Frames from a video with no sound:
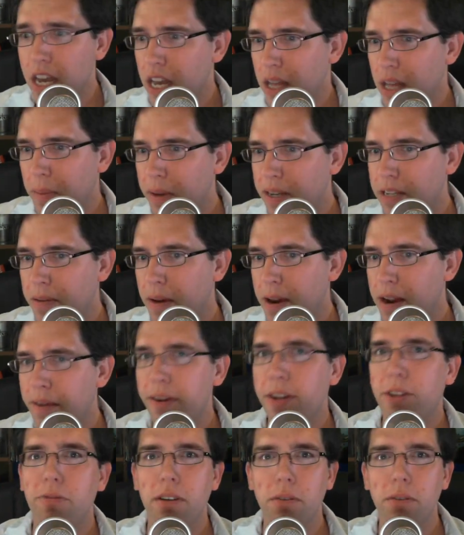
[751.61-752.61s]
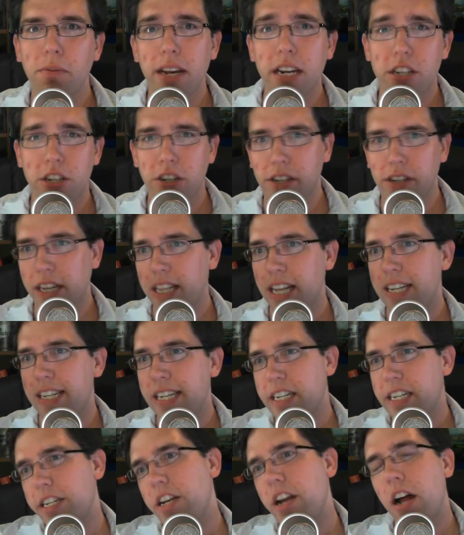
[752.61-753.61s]
That means about every 3 weeks you'll hit that
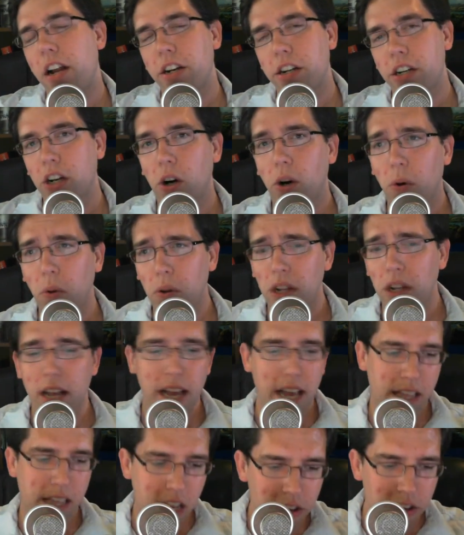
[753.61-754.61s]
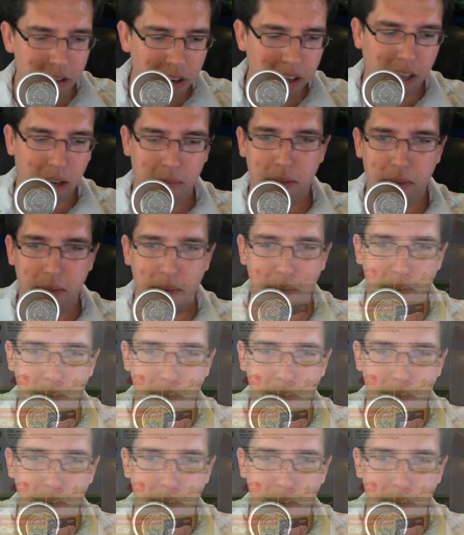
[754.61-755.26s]
$60 goal. Then you can come into